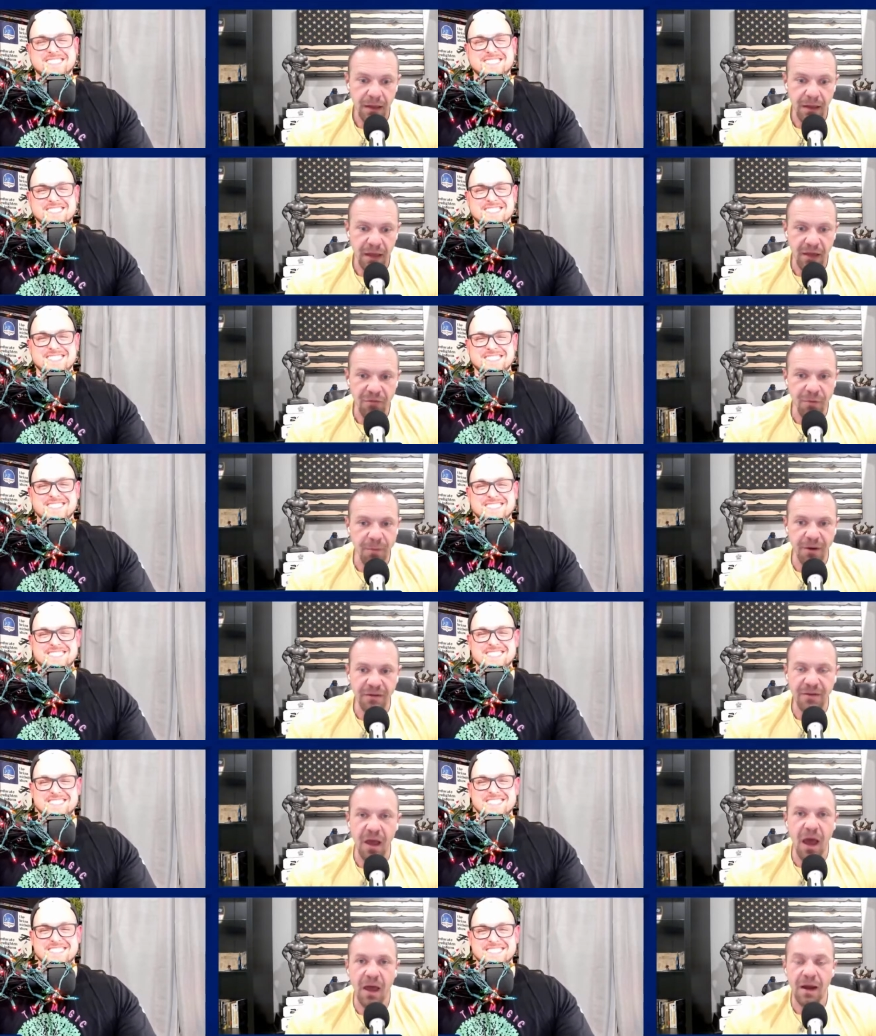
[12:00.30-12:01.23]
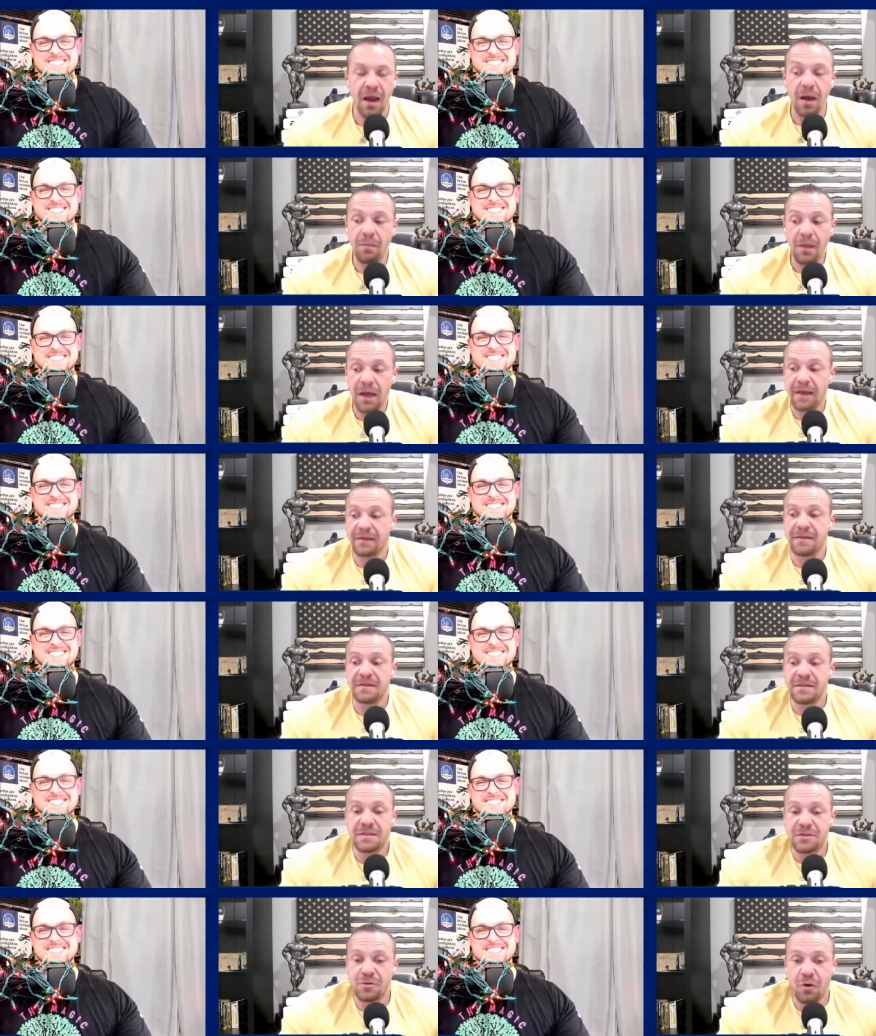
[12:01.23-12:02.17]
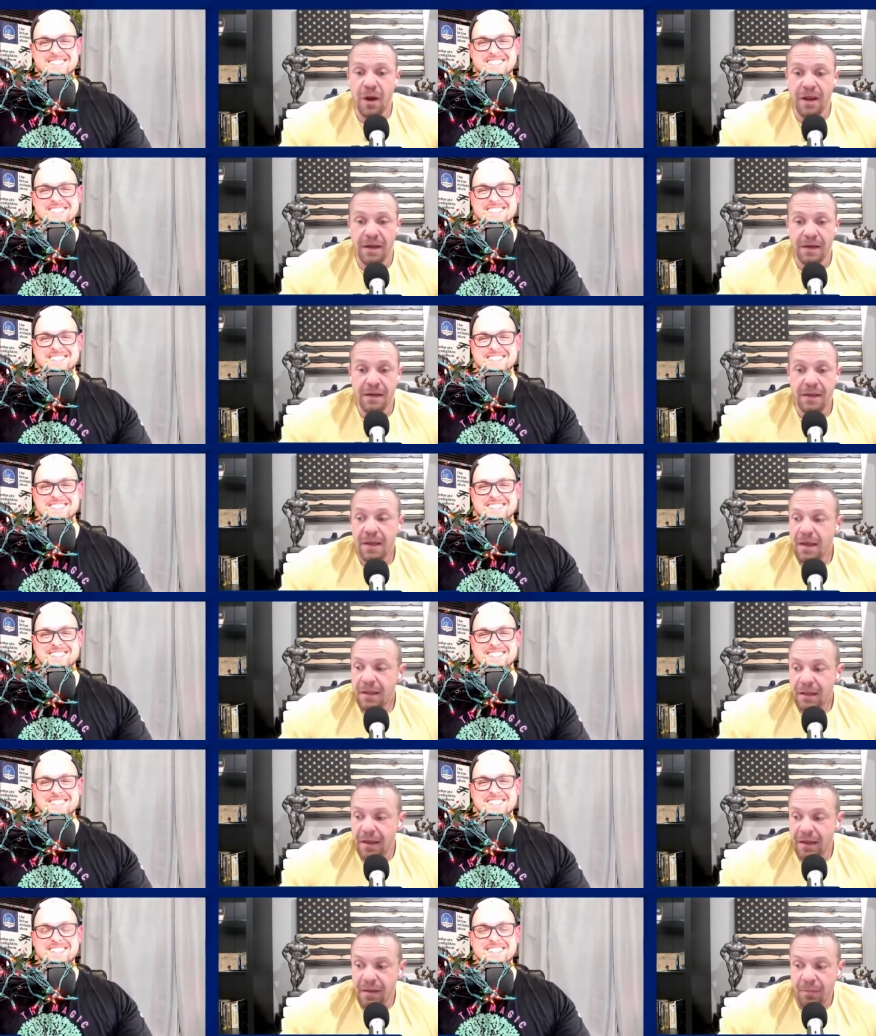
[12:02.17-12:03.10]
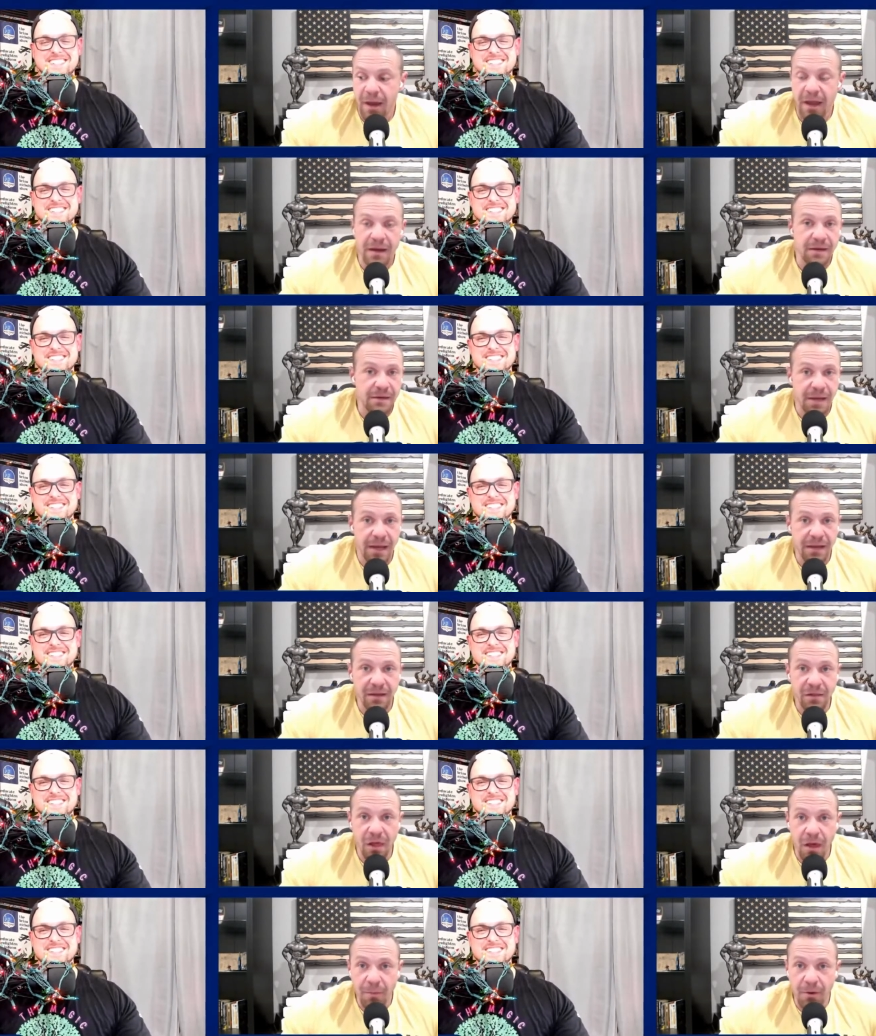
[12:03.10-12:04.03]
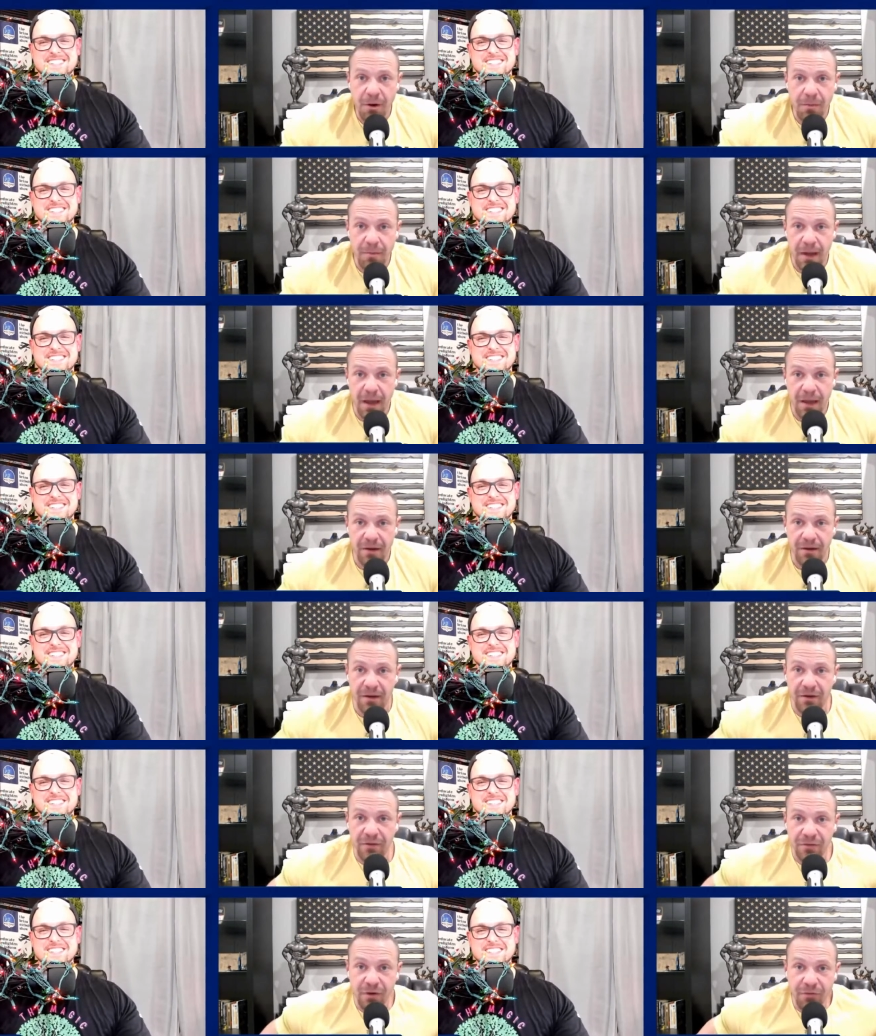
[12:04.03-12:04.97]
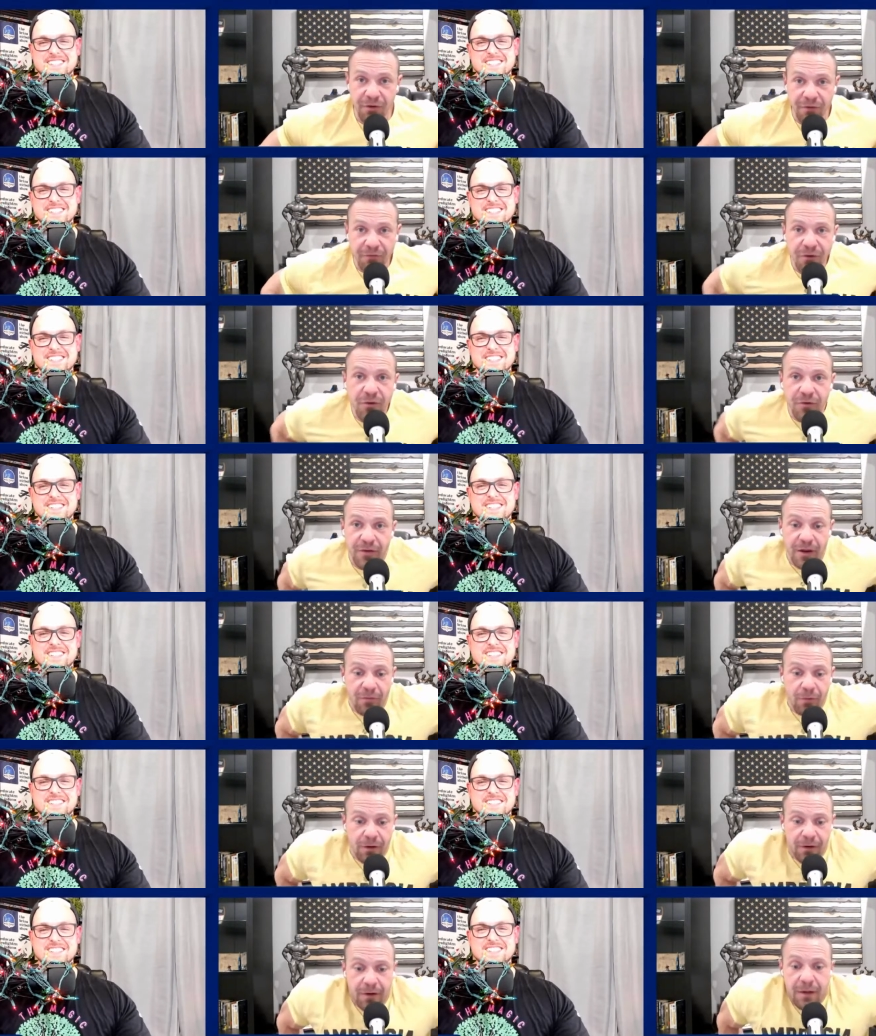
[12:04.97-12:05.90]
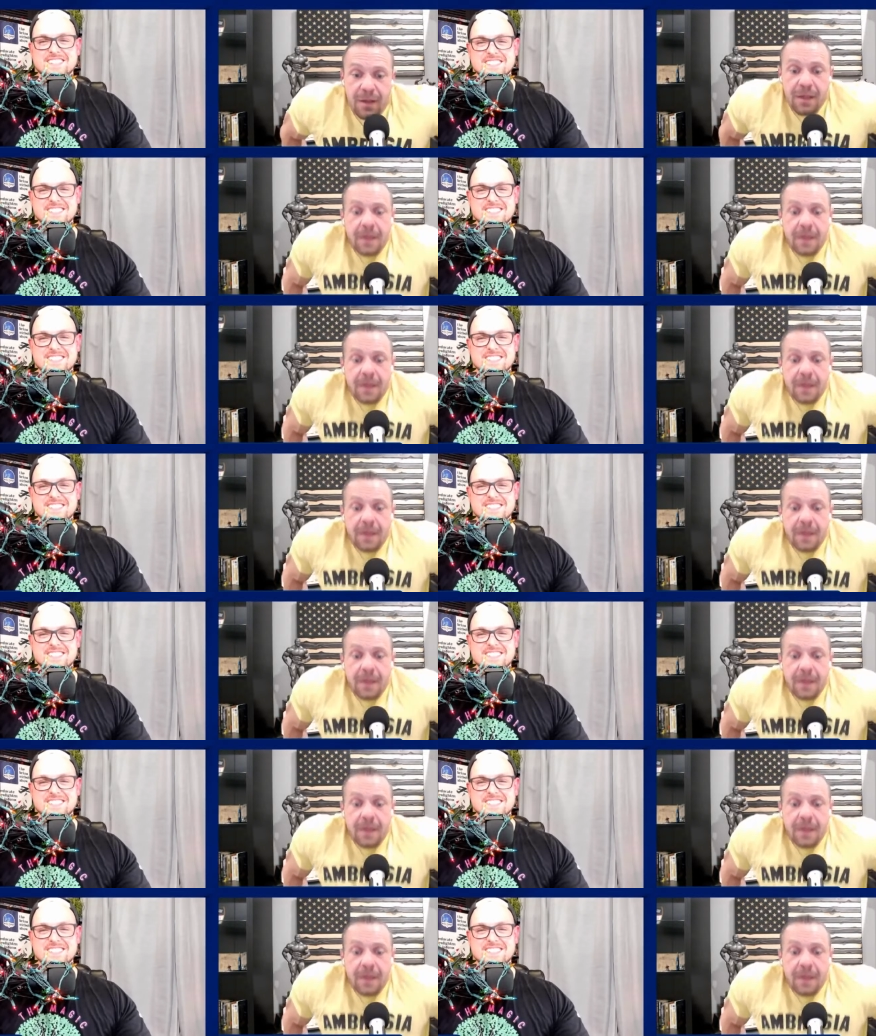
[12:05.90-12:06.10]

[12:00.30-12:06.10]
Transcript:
Speaker 1: Everybody's hot. I'm like this is great like, am I at a nightclub or am I at a conservative news network?